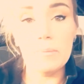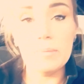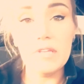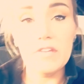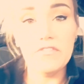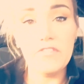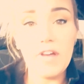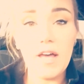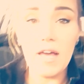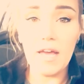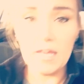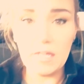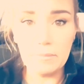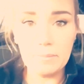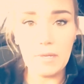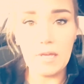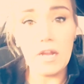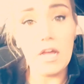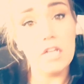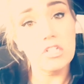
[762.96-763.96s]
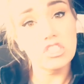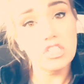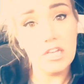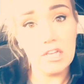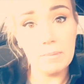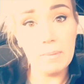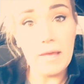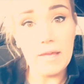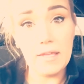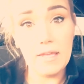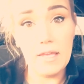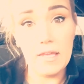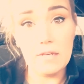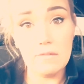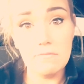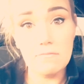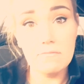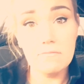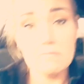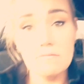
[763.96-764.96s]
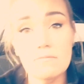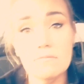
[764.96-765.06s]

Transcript: be fine, but I'll check back in.